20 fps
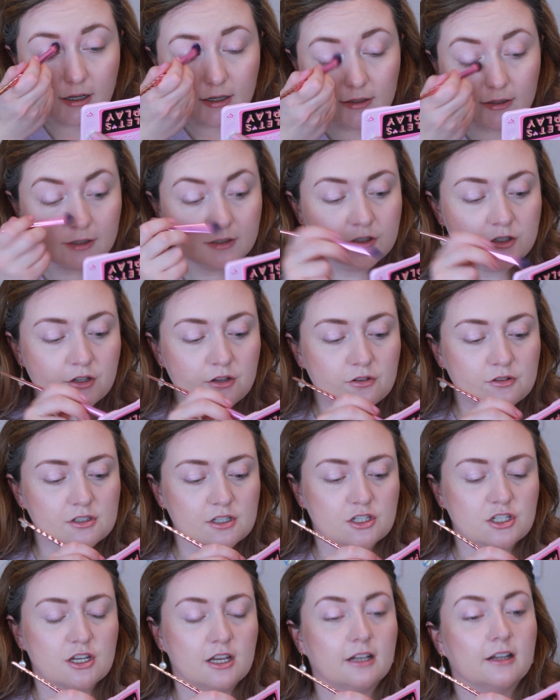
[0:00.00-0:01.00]
I like to use
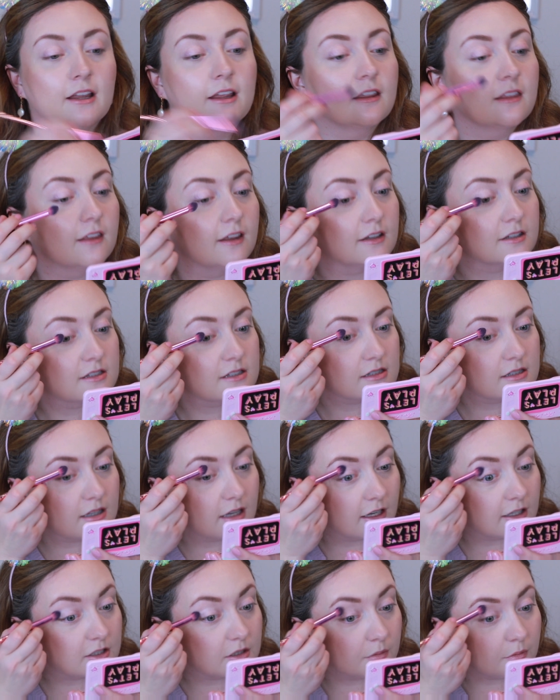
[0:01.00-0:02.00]
a shade like this
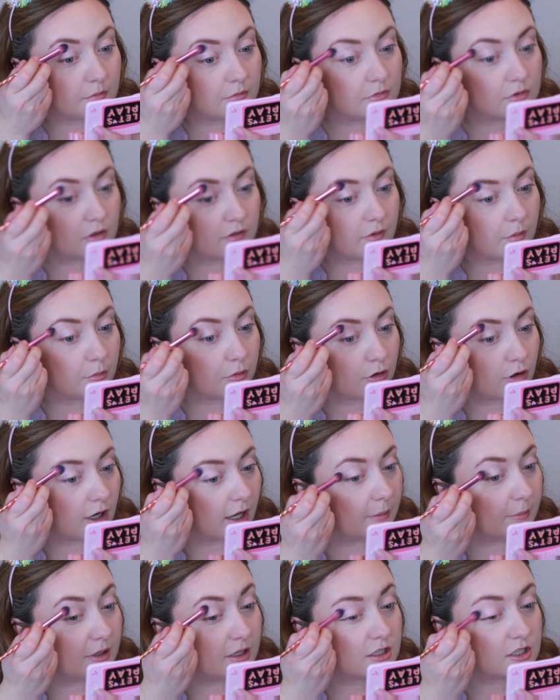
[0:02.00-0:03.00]
as a sort of a
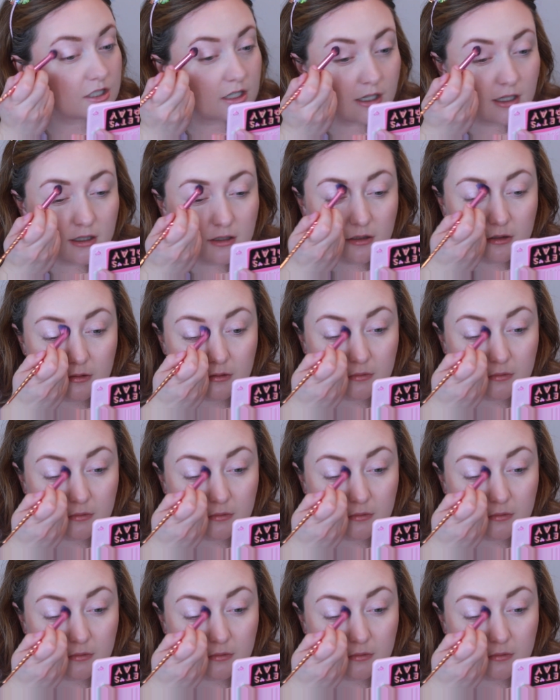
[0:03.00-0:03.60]
priming shade.